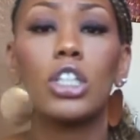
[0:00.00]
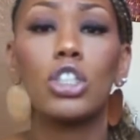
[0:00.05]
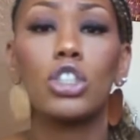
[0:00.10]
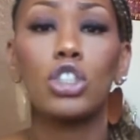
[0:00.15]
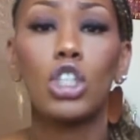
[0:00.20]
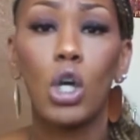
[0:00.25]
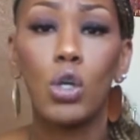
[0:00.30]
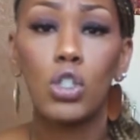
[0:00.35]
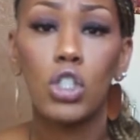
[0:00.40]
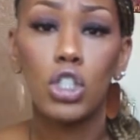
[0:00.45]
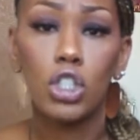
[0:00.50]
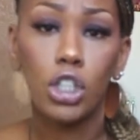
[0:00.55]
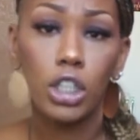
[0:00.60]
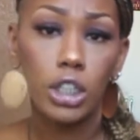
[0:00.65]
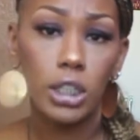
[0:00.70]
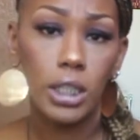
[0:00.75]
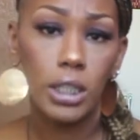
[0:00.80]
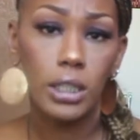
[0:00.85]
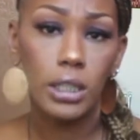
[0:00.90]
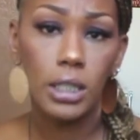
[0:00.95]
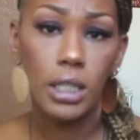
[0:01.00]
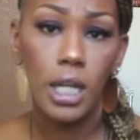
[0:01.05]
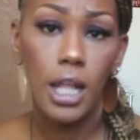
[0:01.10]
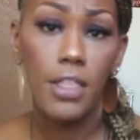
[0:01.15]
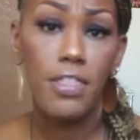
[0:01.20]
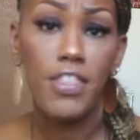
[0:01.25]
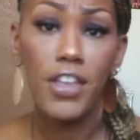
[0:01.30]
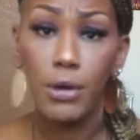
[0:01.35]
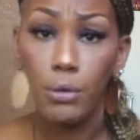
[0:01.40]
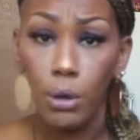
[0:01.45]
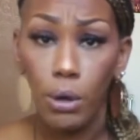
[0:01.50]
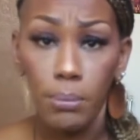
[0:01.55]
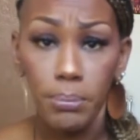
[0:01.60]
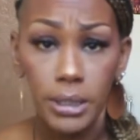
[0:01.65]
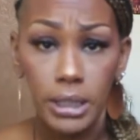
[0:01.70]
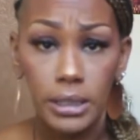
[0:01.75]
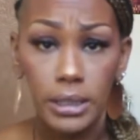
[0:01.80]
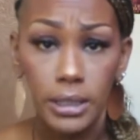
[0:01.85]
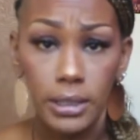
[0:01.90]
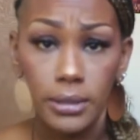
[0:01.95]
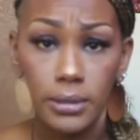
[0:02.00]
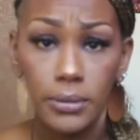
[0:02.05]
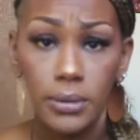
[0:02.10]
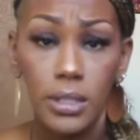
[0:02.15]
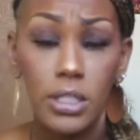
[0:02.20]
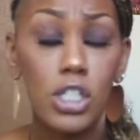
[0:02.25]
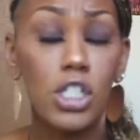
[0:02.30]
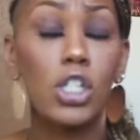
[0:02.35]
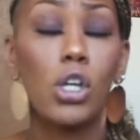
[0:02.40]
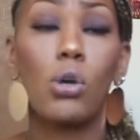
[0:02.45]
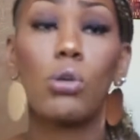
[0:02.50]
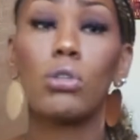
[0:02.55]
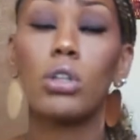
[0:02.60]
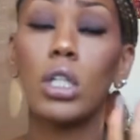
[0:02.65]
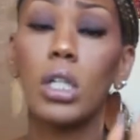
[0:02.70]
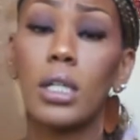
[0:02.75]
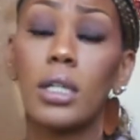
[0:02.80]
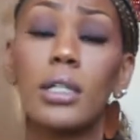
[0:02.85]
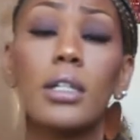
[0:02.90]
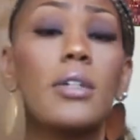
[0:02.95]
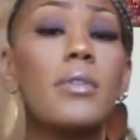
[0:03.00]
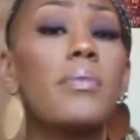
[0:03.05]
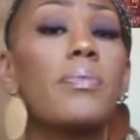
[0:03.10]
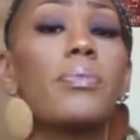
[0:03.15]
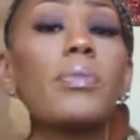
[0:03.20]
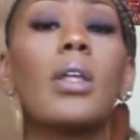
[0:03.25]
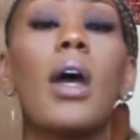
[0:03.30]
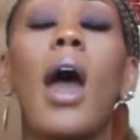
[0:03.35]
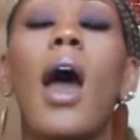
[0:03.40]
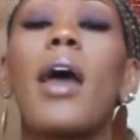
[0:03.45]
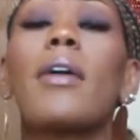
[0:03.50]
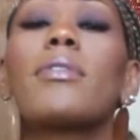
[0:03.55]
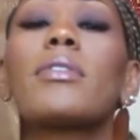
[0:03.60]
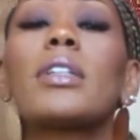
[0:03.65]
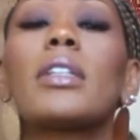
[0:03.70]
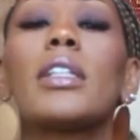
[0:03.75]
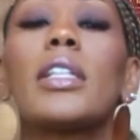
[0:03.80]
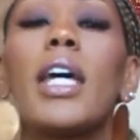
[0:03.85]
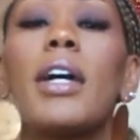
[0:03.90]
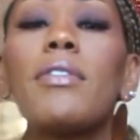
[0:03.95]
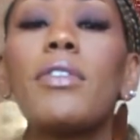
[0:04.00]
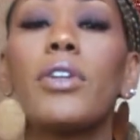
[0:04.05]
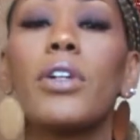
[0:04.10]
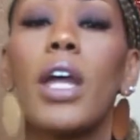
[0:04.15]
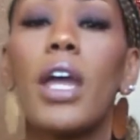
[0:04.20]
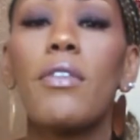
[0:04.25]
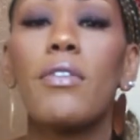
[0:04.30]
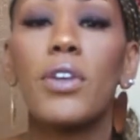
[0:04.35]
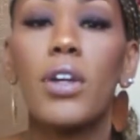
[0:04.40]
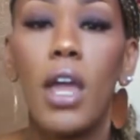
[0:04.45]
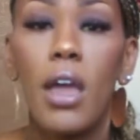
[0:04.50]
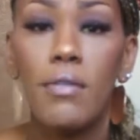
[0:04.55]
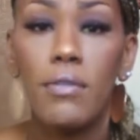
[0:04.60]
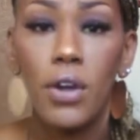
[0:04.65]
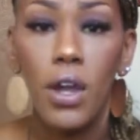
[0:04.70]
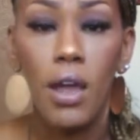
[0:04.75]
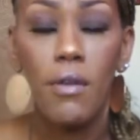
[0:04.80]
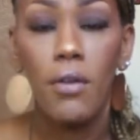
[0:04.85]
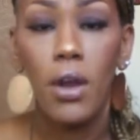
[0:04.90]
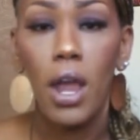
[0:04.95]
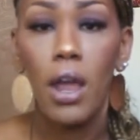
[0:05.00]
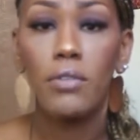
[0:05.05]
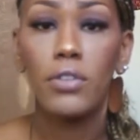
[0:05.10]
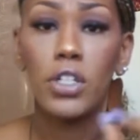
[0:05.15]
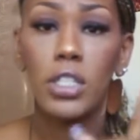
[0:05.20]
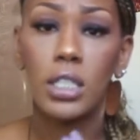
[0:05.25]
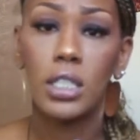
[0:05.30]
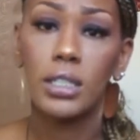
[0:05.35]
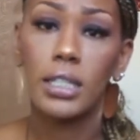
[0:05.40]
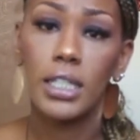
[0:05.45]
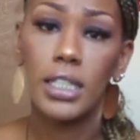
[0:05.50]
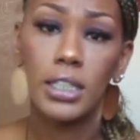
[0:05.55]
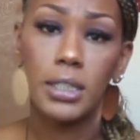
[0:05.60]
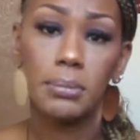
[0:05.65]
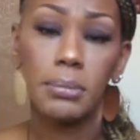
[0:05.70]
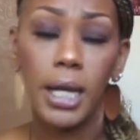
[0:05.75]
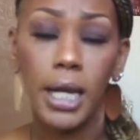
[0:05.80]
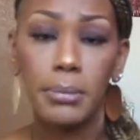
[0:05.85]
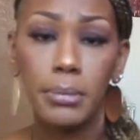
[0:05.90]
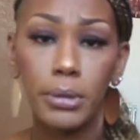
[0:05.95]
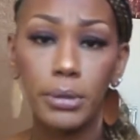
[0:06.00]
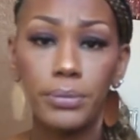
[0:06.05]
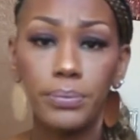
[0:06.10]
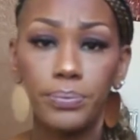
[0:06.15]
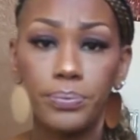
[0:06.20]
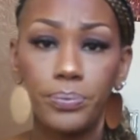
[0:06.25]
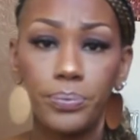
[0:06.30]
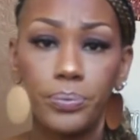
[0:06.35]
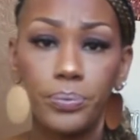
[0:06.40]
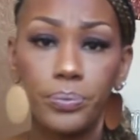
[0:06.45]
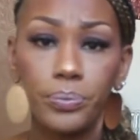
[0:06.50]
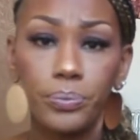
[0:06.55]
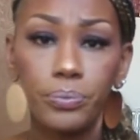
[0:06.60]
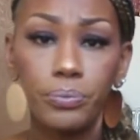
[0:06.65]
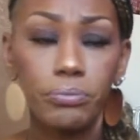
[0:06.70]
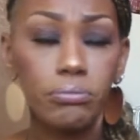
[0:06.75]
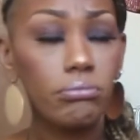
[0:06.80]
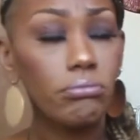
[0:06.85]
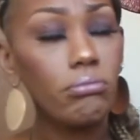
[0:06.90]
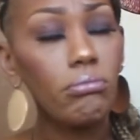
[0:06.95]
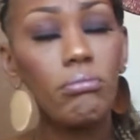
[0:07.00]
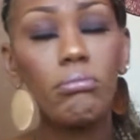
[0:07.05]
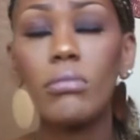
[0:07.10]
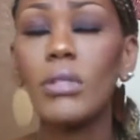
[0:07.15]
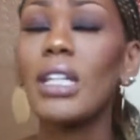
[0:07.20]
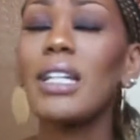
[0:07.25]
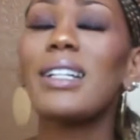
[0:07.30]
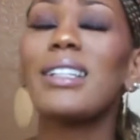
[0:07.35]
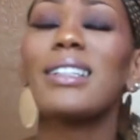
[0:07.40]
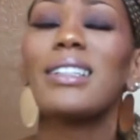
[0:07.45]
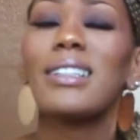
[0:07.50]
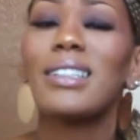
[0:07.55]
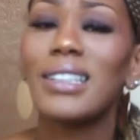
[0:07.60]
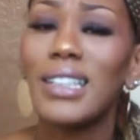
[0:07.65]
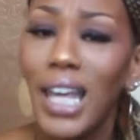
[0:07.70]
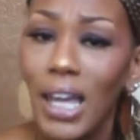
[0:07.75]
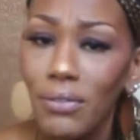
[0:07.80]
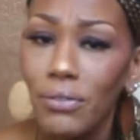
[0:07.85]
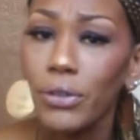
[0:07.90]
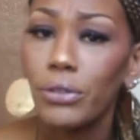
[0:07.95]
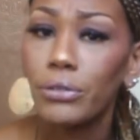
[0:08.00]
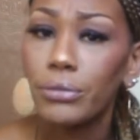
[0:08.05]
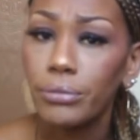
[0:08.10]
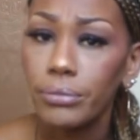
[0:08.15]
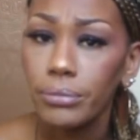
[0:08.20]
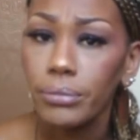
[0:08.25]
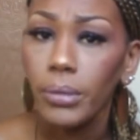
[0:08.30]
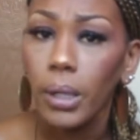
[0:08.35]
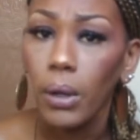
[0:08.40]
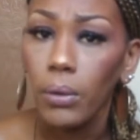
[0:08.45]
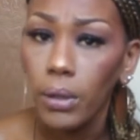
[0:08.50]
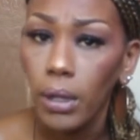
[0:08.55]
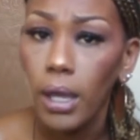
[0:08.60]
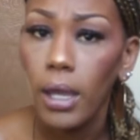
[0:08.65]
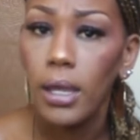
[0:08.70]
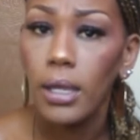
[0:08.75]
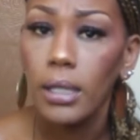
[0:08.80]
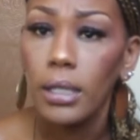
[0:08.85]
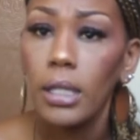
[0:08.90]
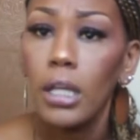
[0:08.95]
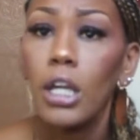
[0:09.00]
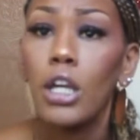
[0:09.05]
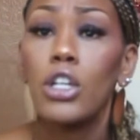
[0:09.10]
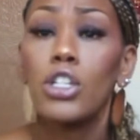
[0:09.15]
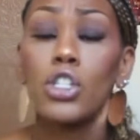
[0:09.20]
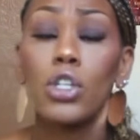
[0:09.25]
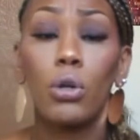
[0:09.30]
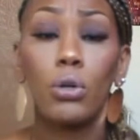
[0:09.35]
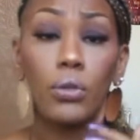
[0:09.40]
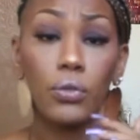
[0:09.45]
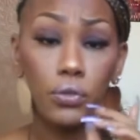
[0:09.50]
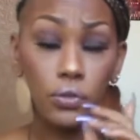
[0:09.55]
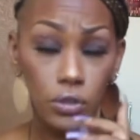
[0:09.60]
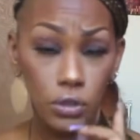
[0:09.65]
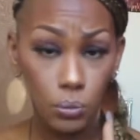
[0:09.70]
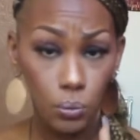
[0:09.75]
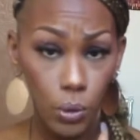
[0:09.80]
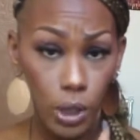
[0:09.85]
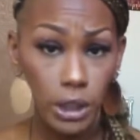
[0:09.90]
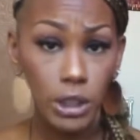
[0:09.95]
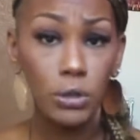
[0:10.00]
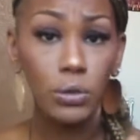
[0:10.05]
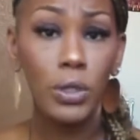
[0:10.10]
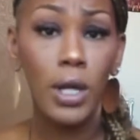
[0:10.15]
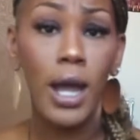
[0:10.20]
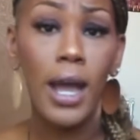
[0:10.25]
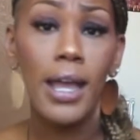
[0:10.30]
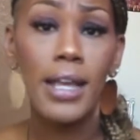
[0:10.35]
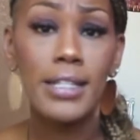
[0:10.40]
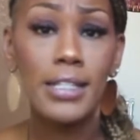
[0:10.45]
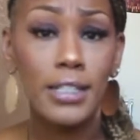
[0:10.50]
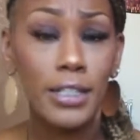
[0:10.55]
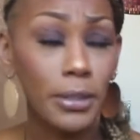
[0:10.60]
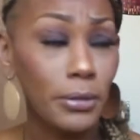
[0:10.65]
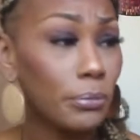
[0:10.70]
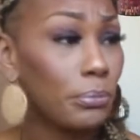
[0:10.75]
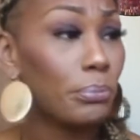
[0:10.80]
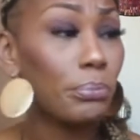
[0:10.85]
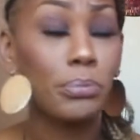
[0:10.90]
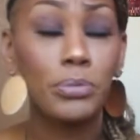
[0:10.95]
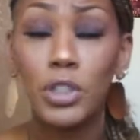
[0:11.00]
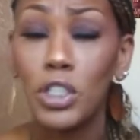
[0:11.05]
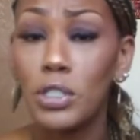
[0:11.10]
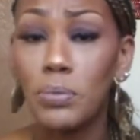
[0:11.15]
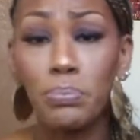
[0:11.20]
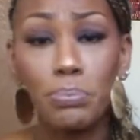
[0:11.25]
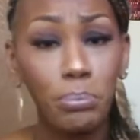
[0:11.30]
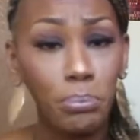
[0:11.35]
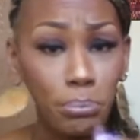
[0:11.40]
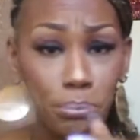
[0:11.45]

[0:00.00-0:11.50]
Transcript: don't start none, there won't be none. So look, I've never, ever, ever, ever, ever seen that in the Bible. Never. Okay? So if one of you guys could just